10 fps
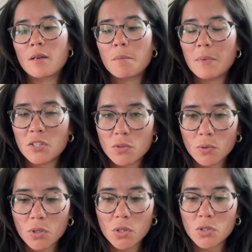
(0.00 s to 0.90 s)
Make sure
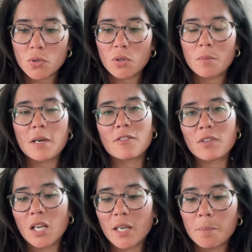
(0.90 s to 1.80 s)
you can talk about
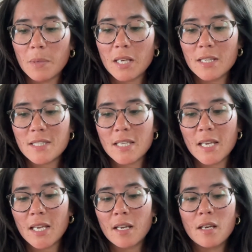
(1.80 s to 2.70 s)

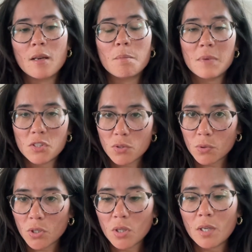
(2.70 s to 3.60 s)
reliability. Make sure
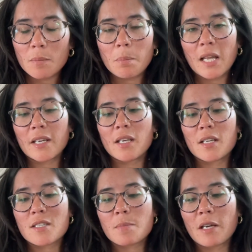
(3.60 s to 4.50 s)
you can plan an
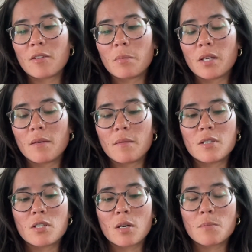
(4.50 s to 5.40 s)
experiment in
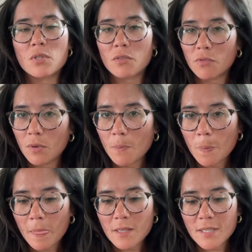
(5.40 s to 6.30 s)
terms of
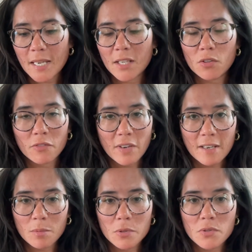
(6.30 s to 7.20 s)
saying your
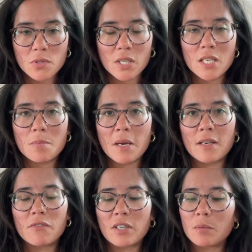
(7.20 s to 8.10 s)
variables, your
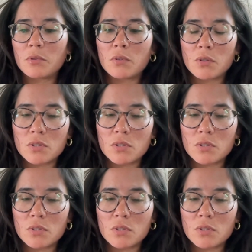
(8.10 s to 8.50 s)
independent variable, your